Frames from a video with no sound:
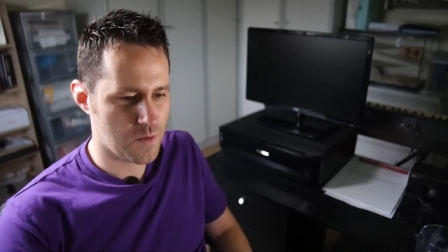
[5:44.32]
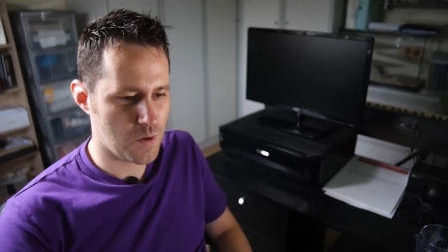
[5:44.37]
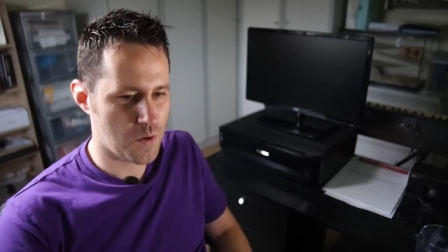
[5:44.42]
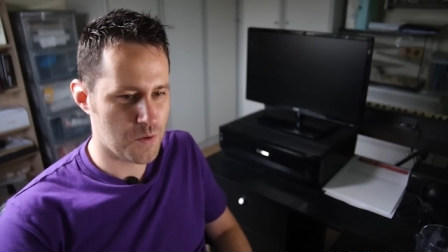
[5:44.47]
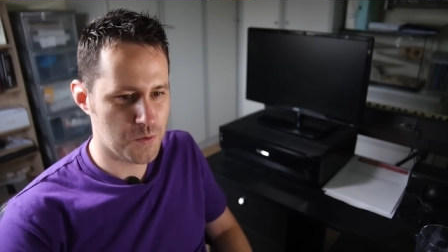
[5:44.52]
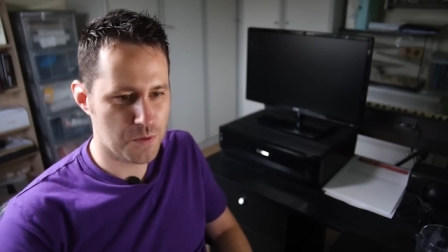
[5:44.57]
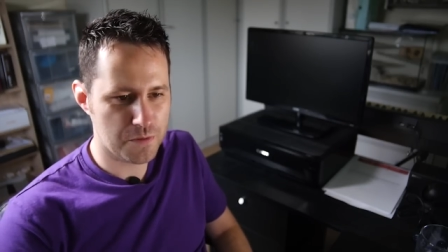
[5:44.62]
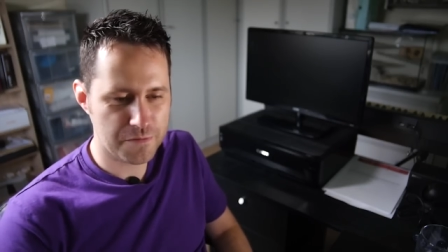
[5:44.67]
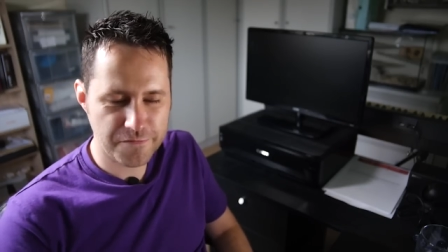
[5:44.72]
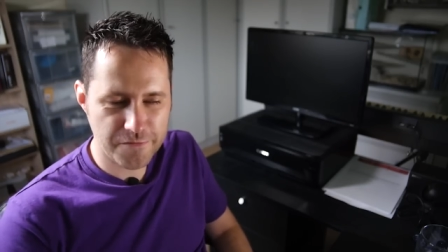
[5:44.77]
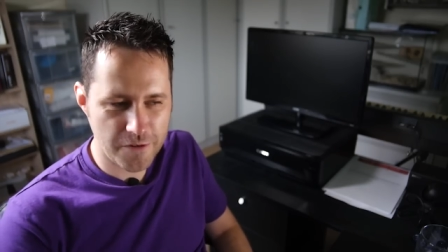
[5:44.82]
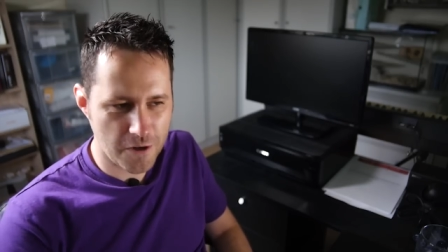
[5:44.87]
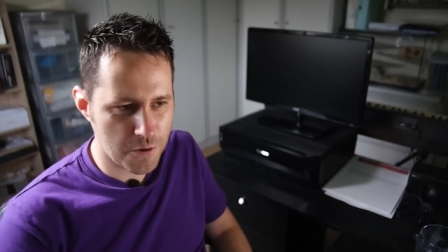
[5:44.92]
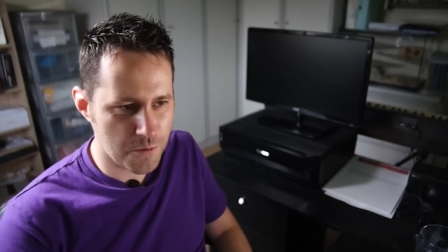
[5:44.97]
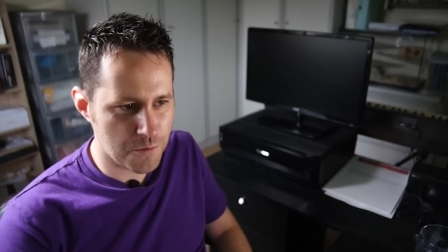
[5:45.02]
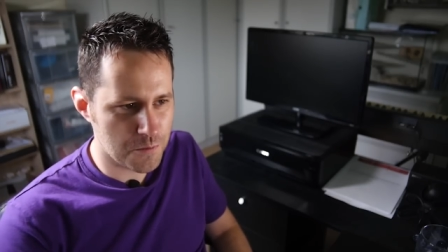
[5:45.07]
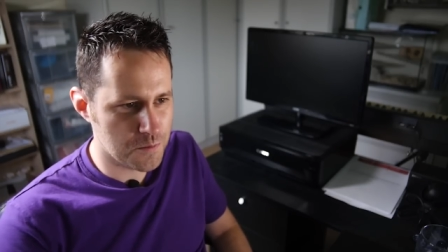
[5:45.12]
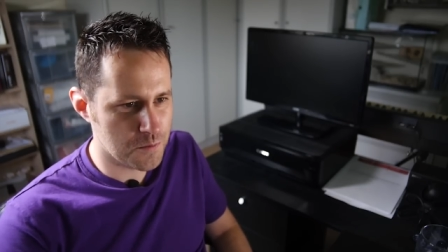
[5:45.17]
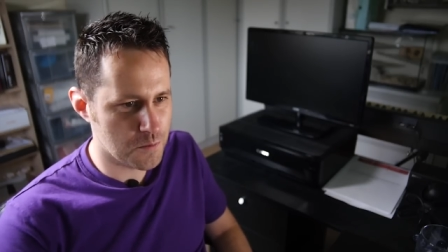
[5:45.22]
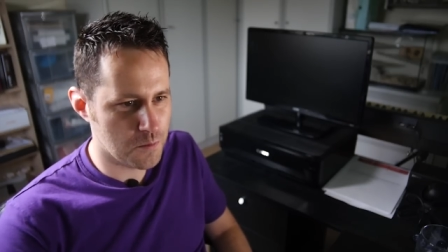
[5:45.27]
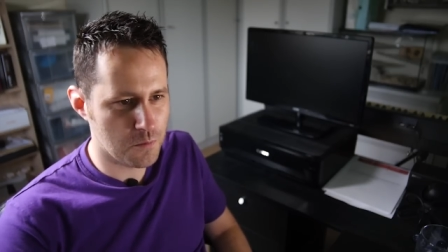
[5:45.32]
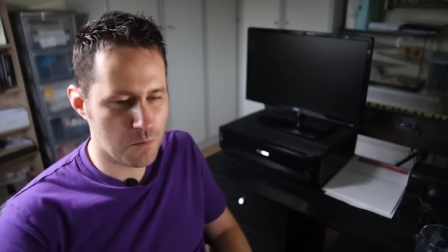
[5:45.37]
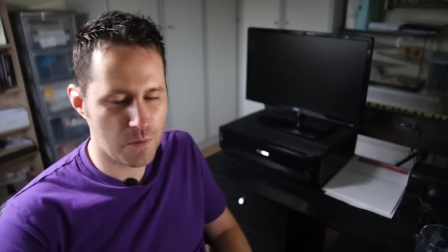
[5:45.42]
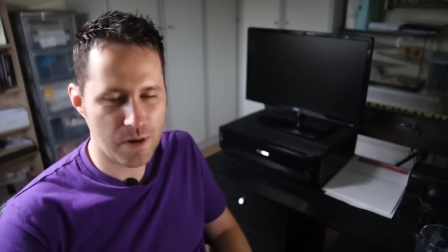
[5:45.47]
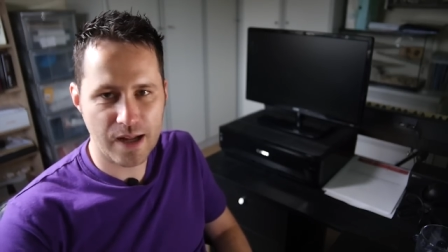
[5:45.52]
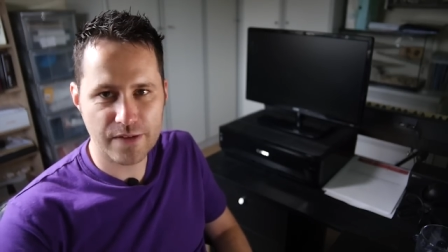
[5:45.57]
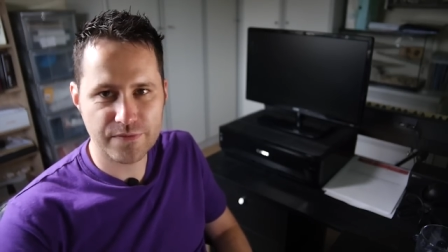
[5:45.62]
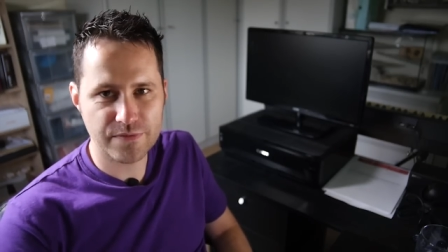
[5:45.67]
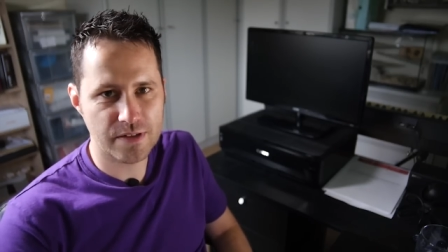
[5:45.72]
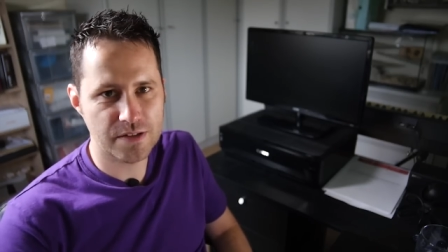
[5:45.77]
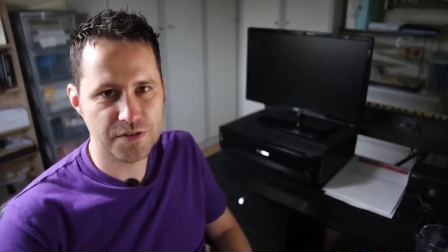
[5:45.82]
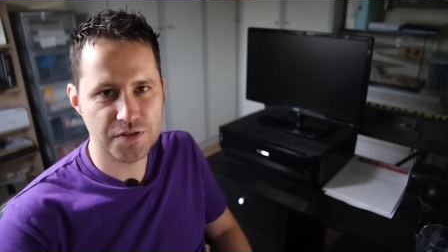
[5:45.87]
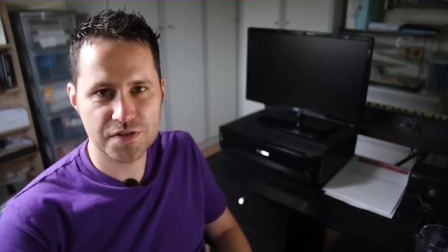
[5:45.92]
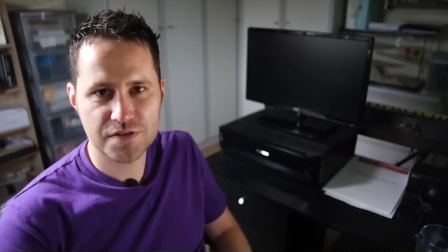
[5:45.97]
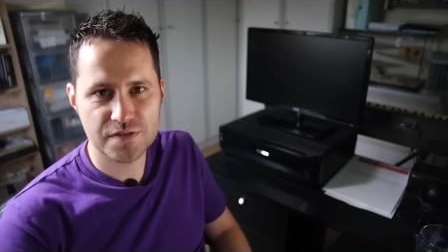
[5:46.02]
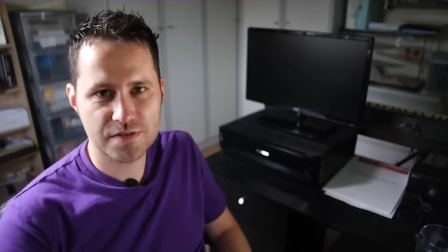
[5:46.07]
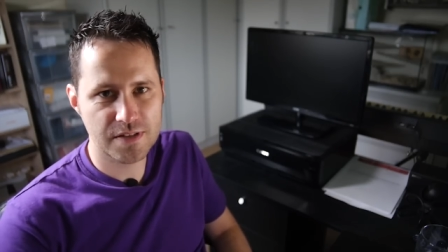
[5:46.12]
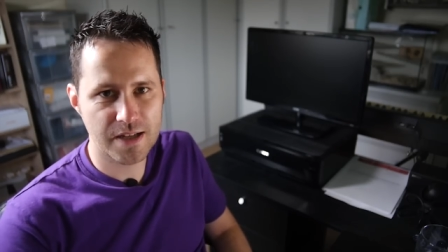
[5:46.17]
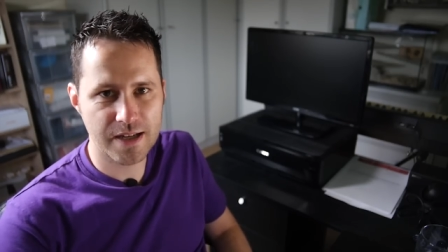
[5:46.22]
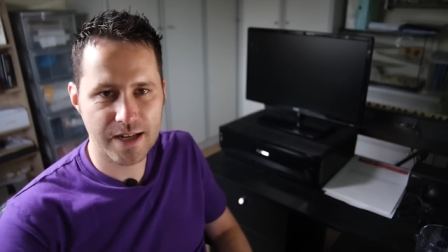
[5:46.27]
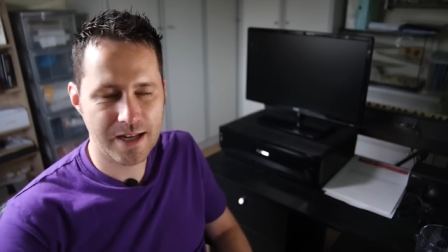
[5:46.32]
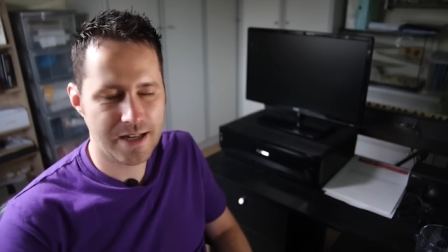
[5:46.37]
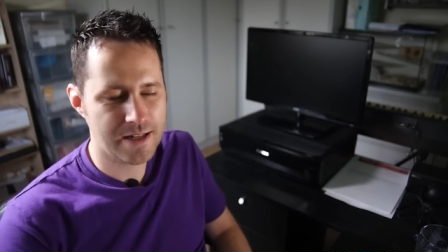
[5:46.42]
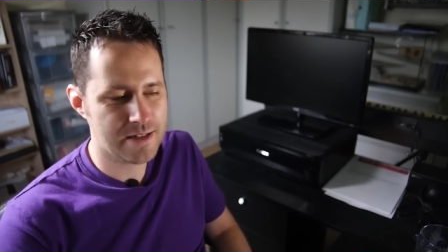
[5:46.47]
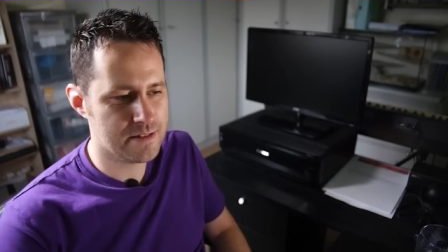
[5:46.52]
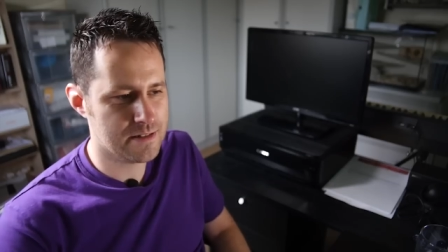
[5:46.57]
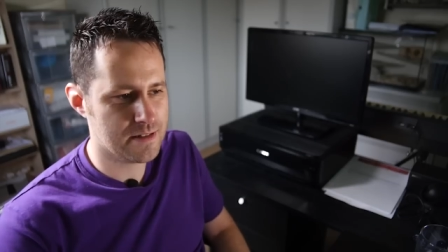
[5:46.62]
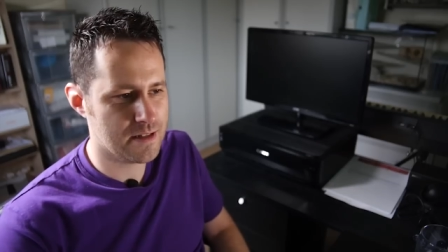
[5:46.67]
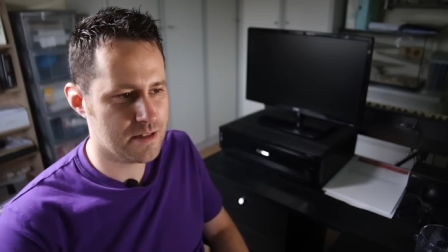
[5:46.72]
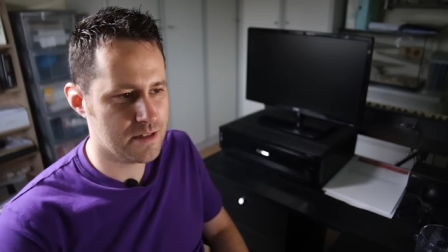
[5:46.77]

on your phone or whatever, just to hand,